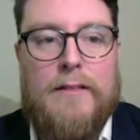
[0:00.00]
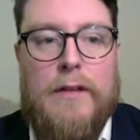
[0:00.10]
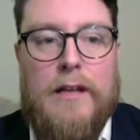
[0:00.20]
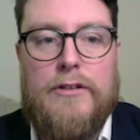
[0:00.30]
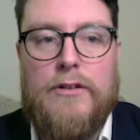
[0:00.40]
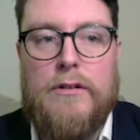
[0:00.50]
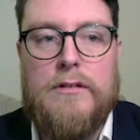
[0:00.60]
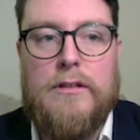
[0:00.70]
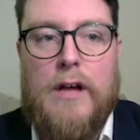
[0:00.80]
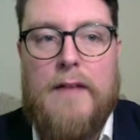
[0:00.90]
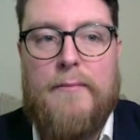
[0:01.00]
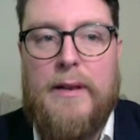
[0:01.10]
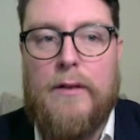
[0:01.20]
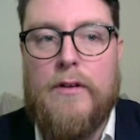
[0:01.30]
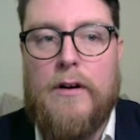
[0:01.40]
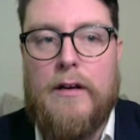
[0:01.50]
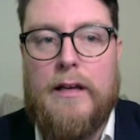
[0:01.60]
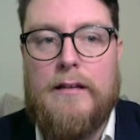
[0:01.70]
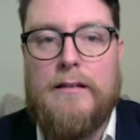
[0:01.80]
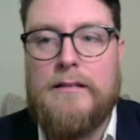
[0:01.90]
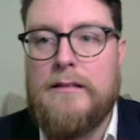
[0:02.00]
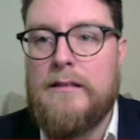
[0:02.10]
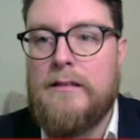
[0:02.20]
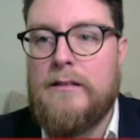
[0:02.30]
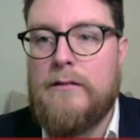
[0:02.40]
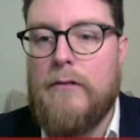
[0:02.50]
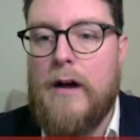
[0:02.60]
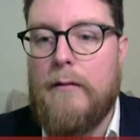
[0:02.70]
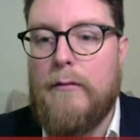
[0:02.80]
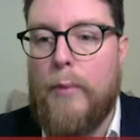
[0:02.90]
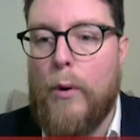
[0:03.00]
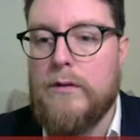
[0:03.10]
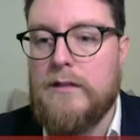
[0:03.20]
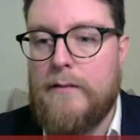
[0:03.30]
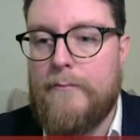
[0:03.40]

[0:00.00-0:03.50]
their shots that have been on target. Right, we're pausing it.